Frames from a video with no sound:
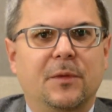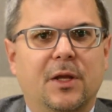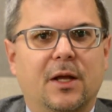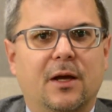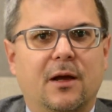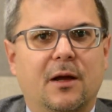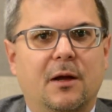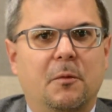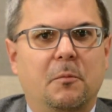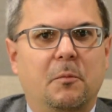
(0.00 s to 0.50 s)

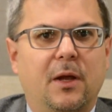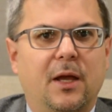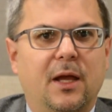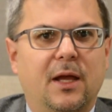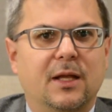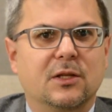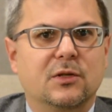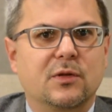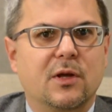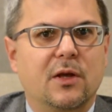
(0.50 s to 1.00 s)

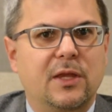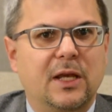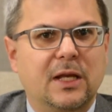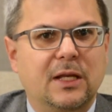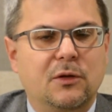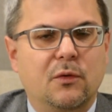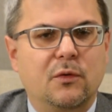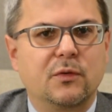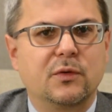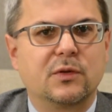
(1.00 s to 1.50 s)
And so I
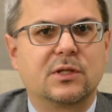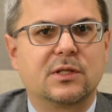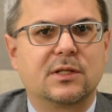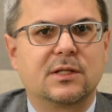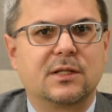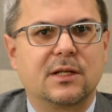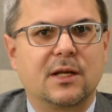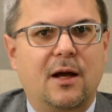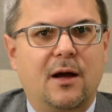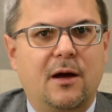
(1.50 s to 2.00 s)
think
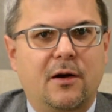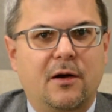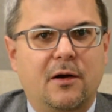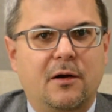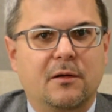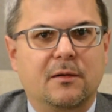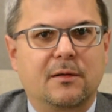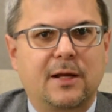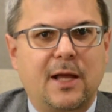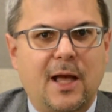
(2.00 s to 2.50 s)
those
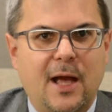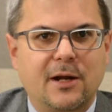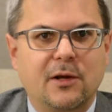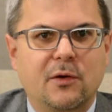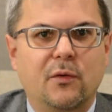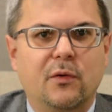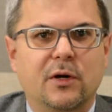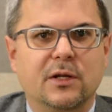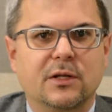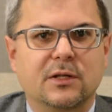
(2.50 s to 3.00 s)
are
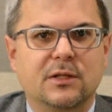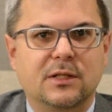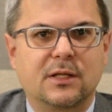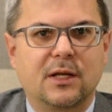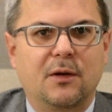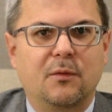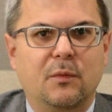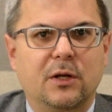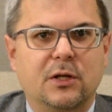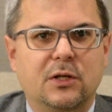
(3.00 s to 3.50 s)
categories
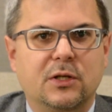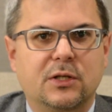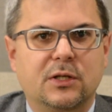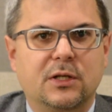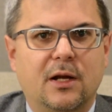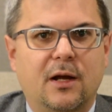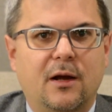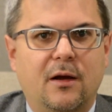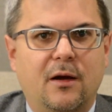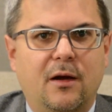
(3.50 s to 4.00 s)
on
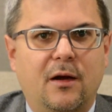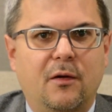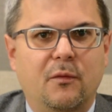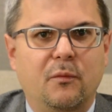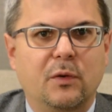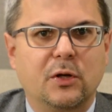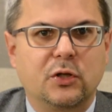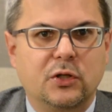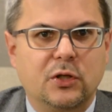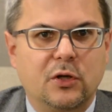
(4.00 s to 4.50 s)

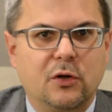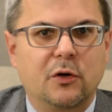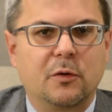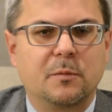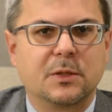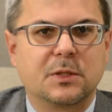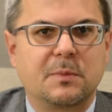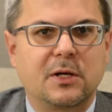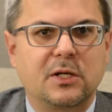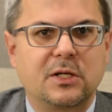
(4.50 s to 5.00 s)
which
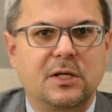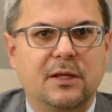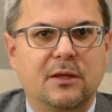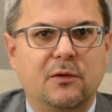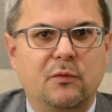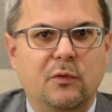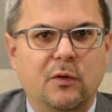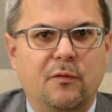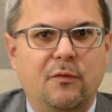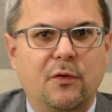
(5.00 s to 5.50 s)
Europe, especially
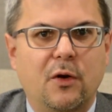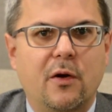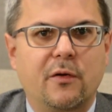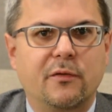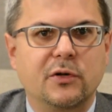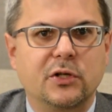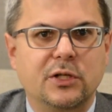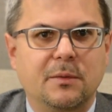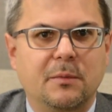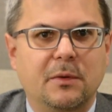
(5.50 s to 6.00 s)
the rule of law
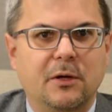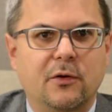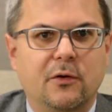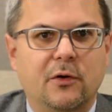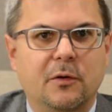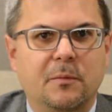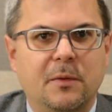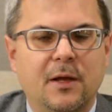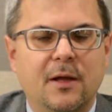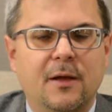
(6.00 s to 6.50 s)
regime in
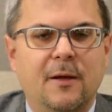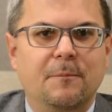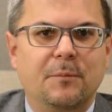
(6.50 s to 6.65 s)
Europe,